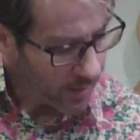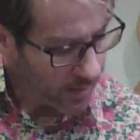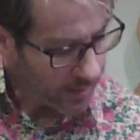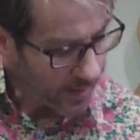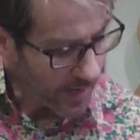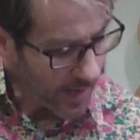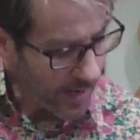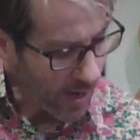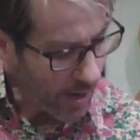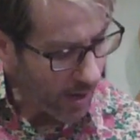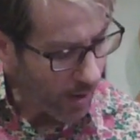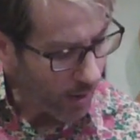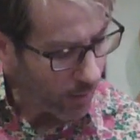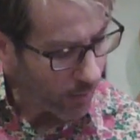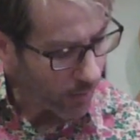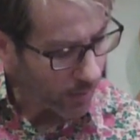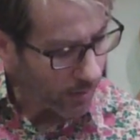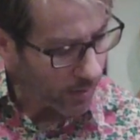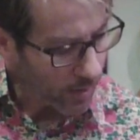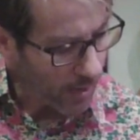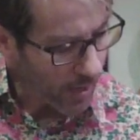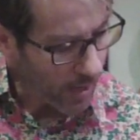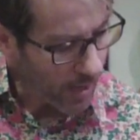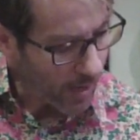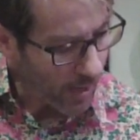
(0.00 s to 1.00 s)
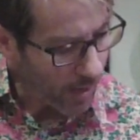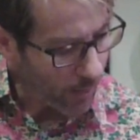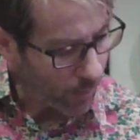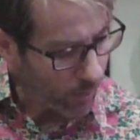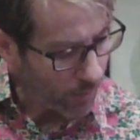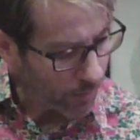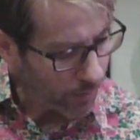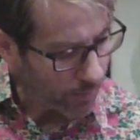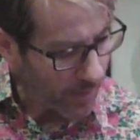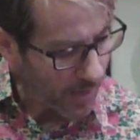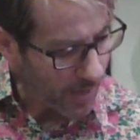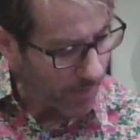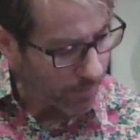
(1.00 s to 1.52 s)
Now
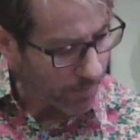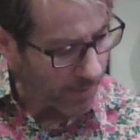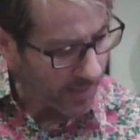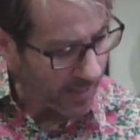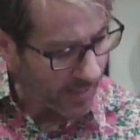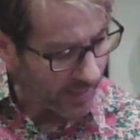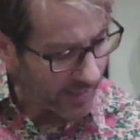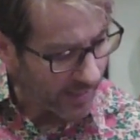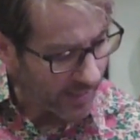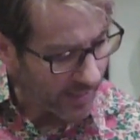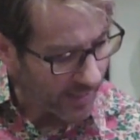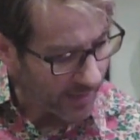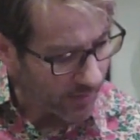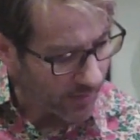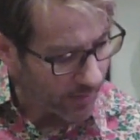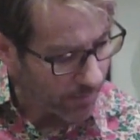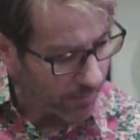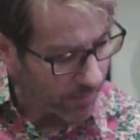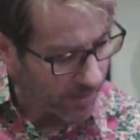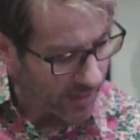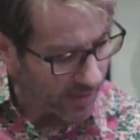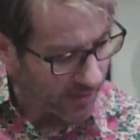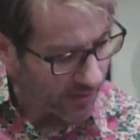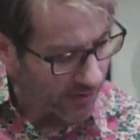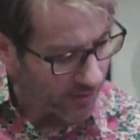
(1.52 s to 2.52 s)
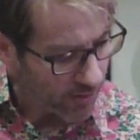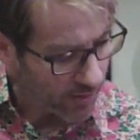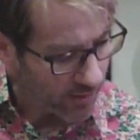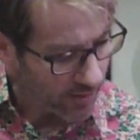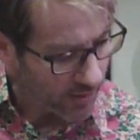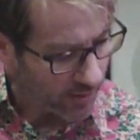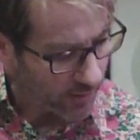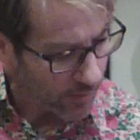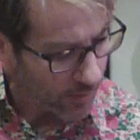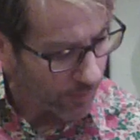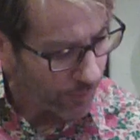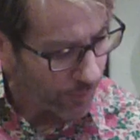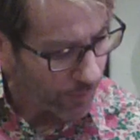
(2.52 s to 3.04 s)
with my pinky, the B string
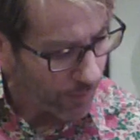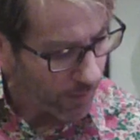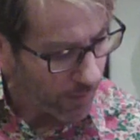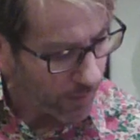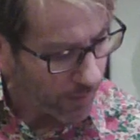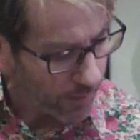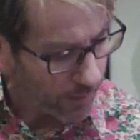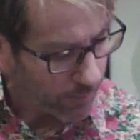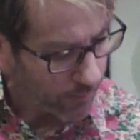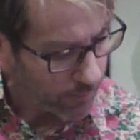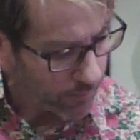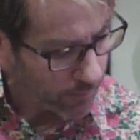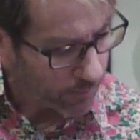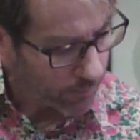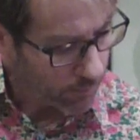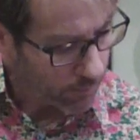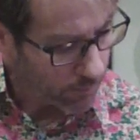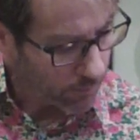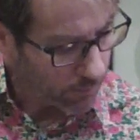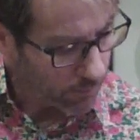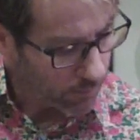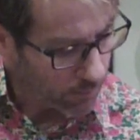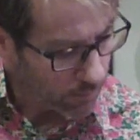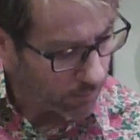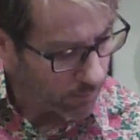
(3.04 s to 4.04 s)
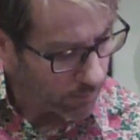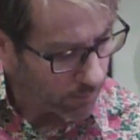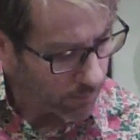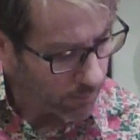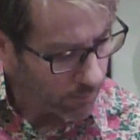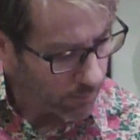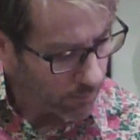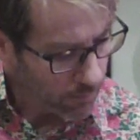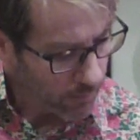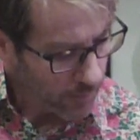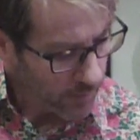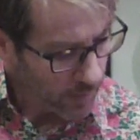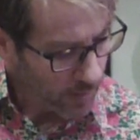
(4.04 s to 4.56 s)
at the third,
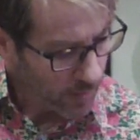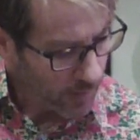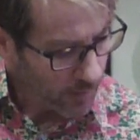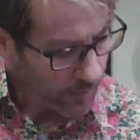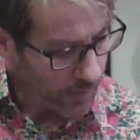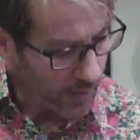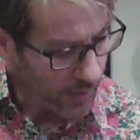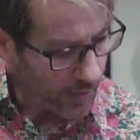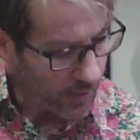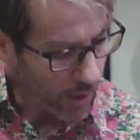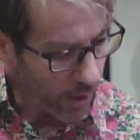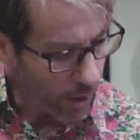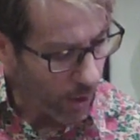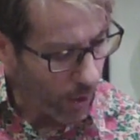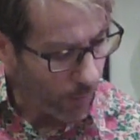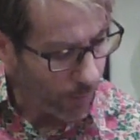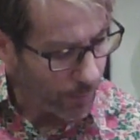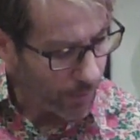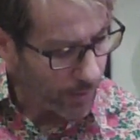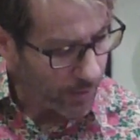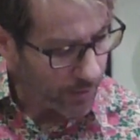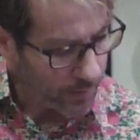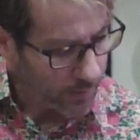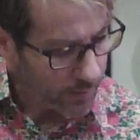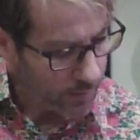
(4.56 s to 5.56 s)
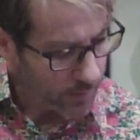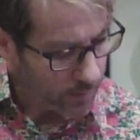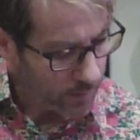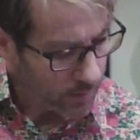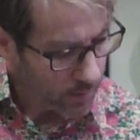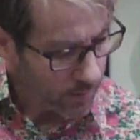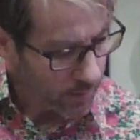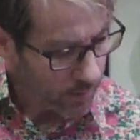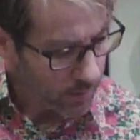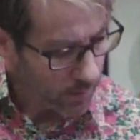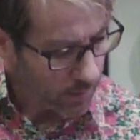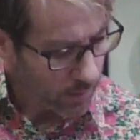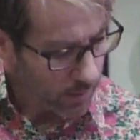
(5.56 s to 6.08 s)
then open,
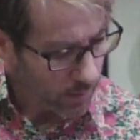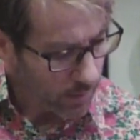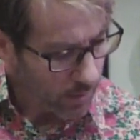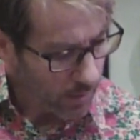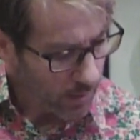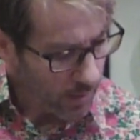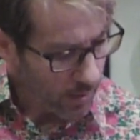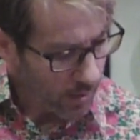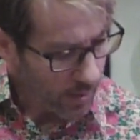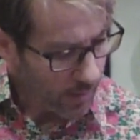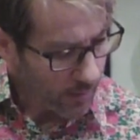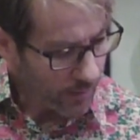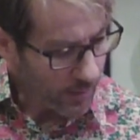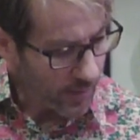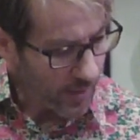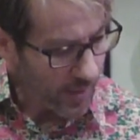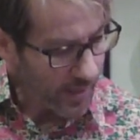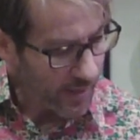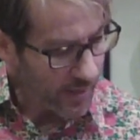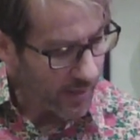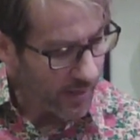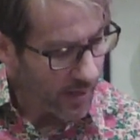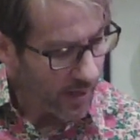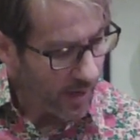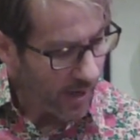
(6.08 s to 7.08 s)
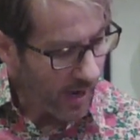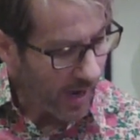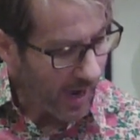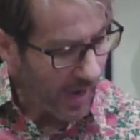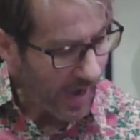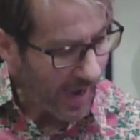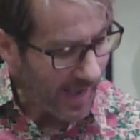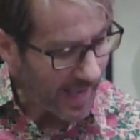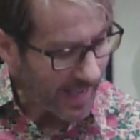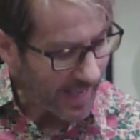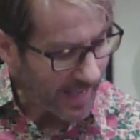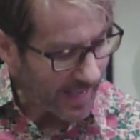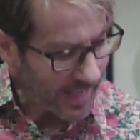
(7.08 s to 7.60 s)
then
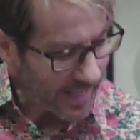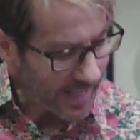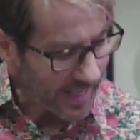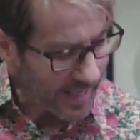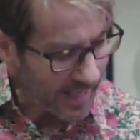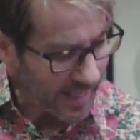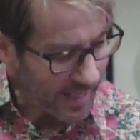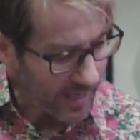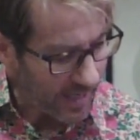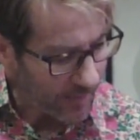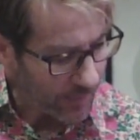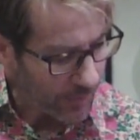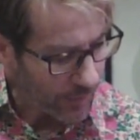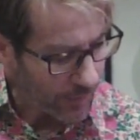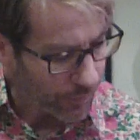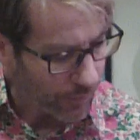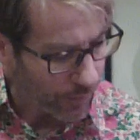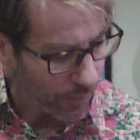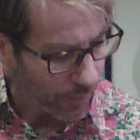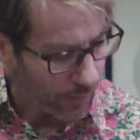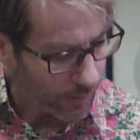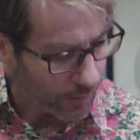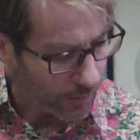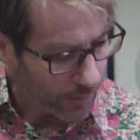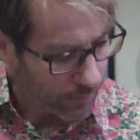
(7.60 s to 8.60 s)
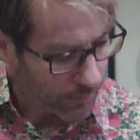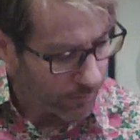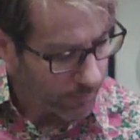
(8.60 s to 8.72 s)
high E at the third.